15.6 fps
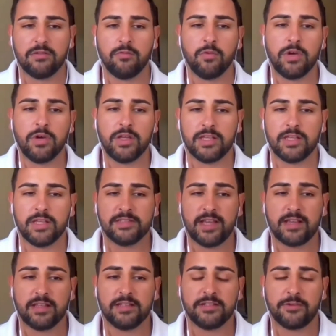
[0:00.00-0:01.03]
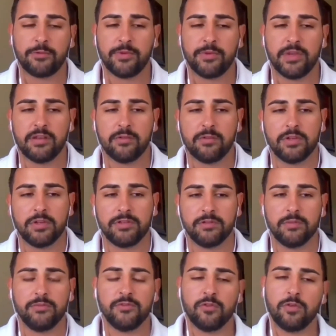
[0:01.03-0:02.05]
what exactly to read or what
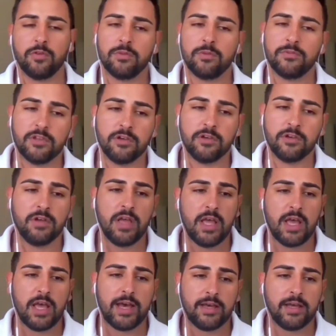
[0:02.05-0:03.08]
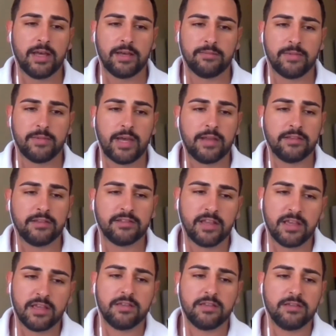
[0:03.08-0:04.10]
to absorb. So I'd
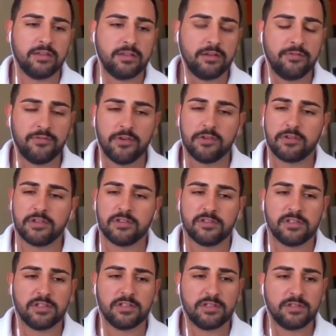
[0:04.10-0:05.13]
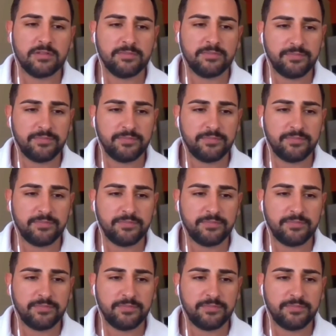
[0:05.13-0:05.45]
say focus and